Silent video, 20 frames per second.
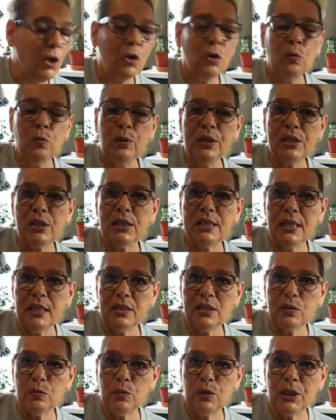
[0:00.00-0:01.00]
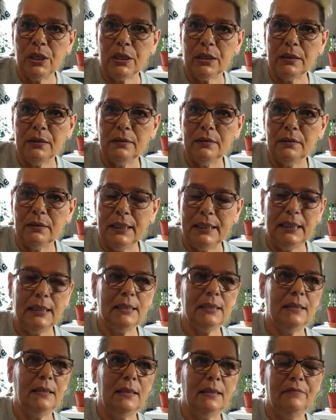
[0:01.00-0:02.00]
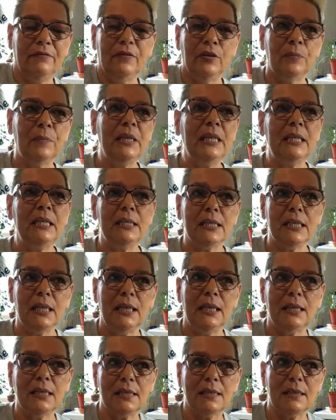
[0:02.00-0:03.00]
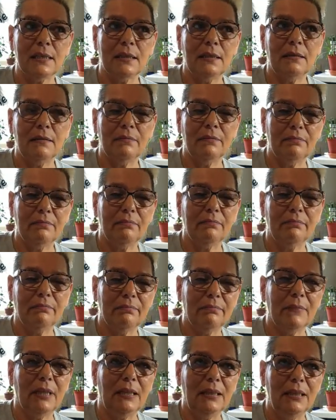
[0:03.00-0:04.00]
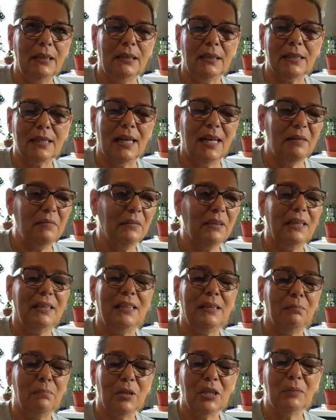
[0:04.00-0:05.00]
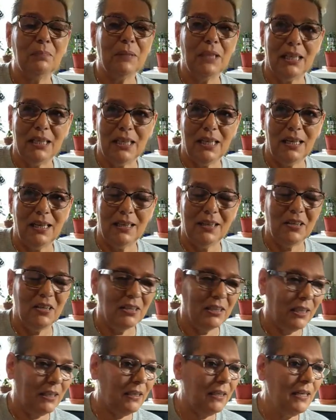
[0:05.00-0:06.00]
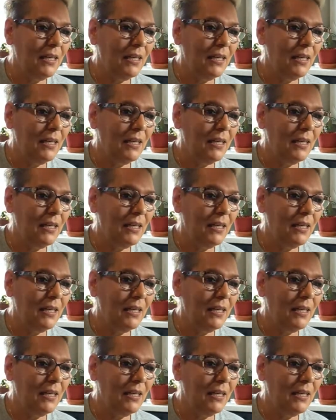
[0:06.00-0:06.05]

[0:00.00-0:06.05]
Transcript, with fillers: which does work. Like it, for me, it takes a little time. Like you burp like heck on it,